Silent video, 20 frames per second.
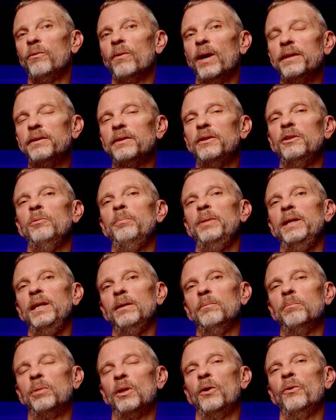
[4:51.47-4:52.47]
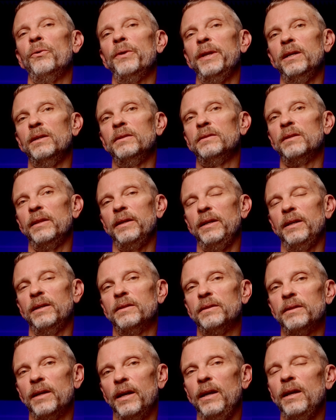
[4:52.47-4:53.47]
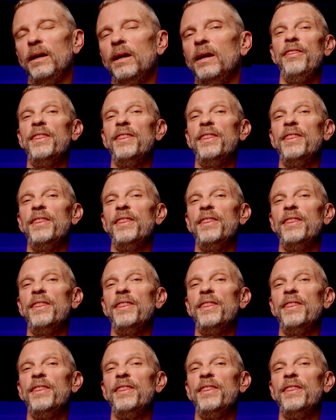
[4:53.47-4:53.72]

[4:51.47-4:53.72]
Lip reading: residue being blown into the intake.